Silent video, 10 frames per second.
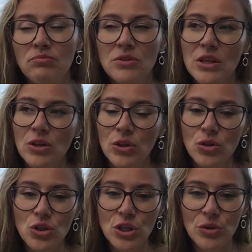
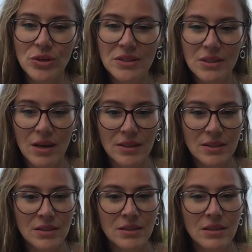psychological
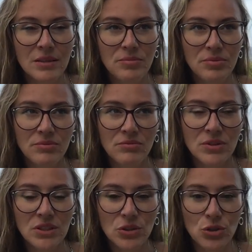insights and deep
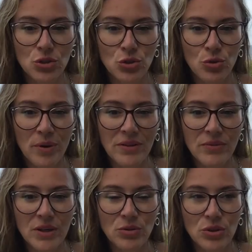research. So you might
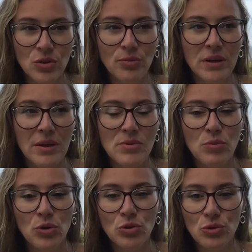find yourself becoming
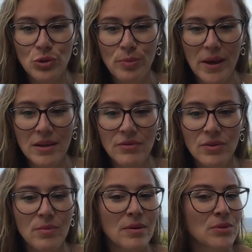more introspective
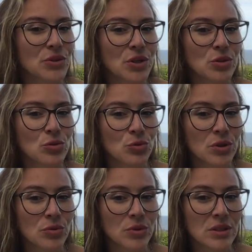and maybe starting to
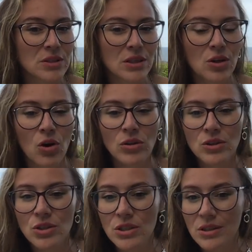work with a
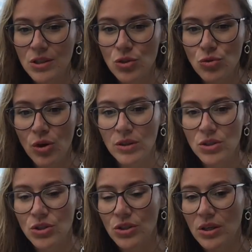psychologist, an
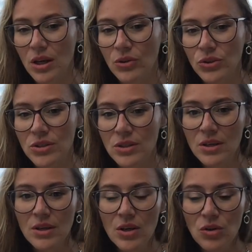astrologer, an occultist.
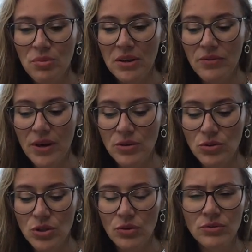You might find
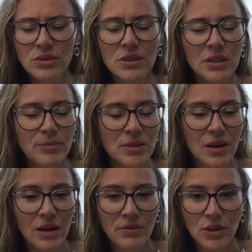yourself deep
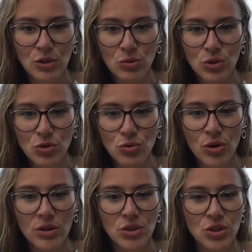diving into
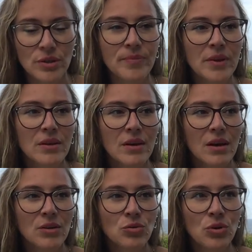astrology
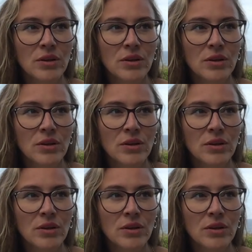to